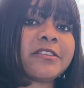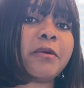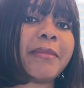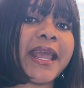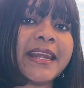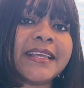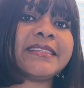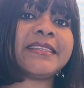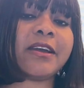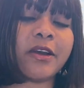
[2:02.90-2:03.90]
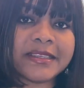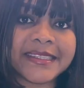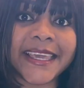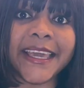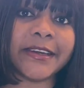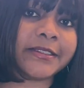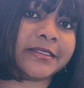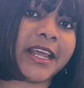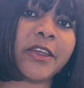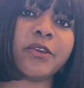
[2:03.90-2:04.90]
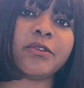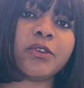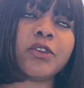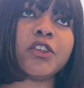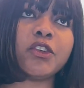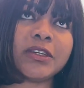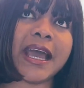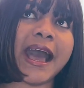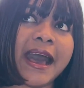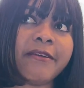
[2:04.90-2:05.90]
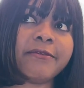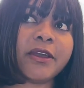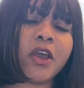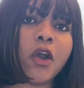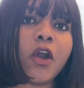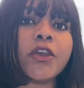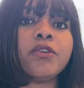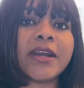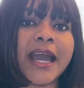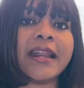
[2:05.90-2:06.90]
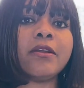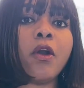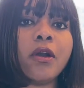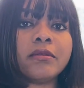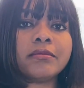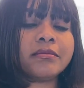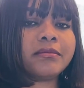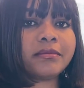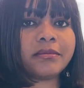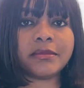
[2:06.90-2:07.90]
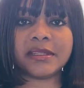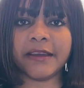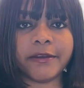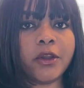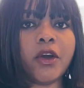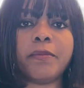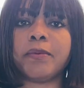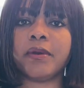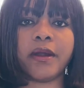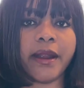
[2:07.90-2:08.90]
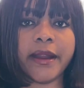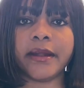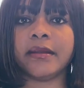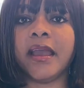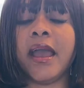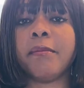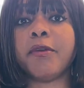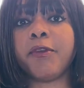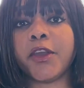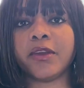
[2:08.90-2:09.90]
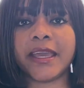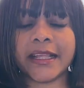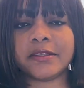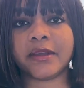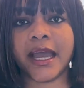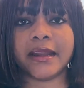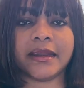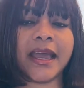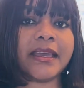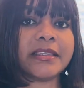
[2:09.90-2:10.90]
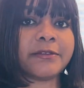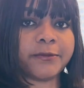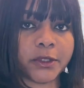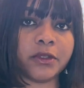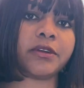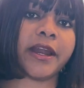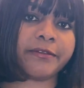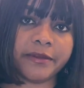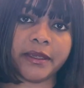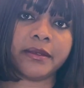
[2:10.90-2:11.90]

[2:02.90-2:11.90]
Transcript: on my list, skill that you should have or you can develop, learn before you get to Canada is photography.